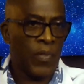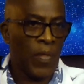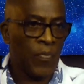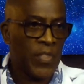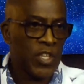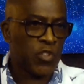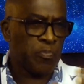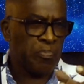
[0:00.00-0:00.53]

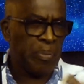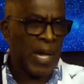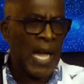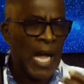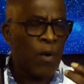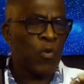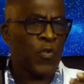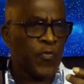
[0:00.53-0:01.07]
this
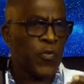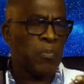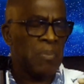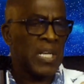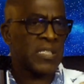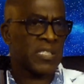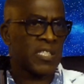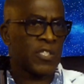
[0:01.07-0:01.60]
powerful
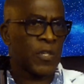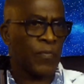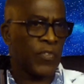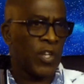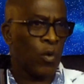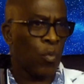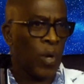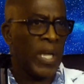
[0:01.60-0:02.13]
message of
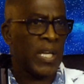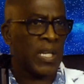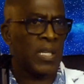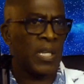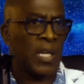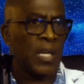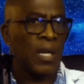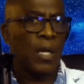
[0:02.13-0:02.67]
the
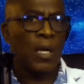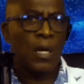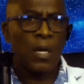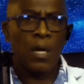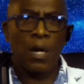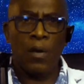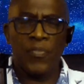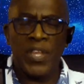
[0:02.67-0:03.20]
awakening
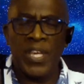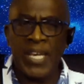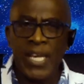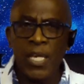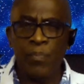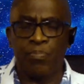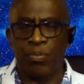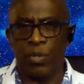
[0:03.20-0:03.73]
of the
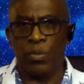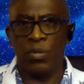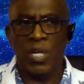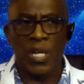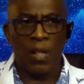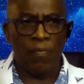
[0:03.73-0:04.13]
Hebrew,